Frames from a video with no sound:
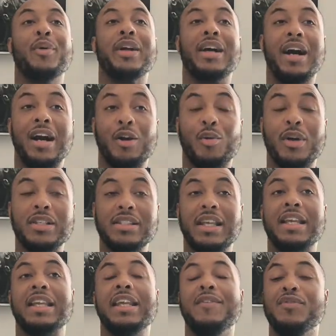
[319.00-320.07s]
with Conquest.
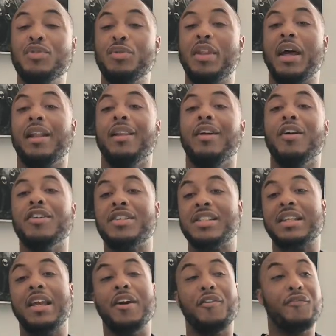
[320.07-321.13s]
It gives you that large
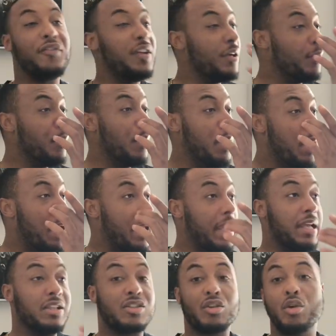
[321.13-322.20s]
scale feel.
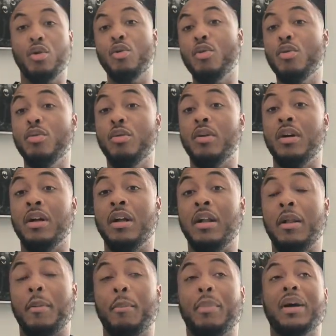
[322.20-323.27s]
It's cool,
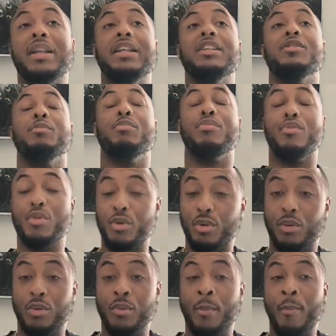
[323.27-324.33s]
but it's
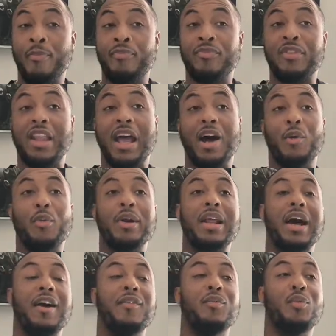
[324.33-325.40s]
brutal. Now, what
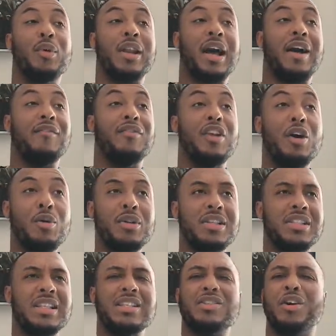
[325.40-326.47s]
I've
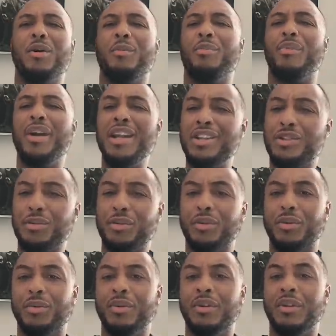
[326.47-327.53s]
noticed is on
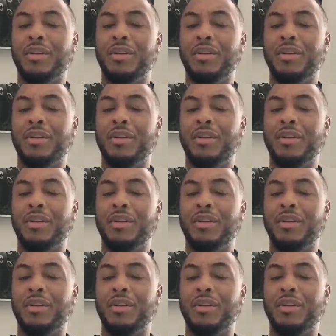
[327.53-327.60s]
Breakthrough,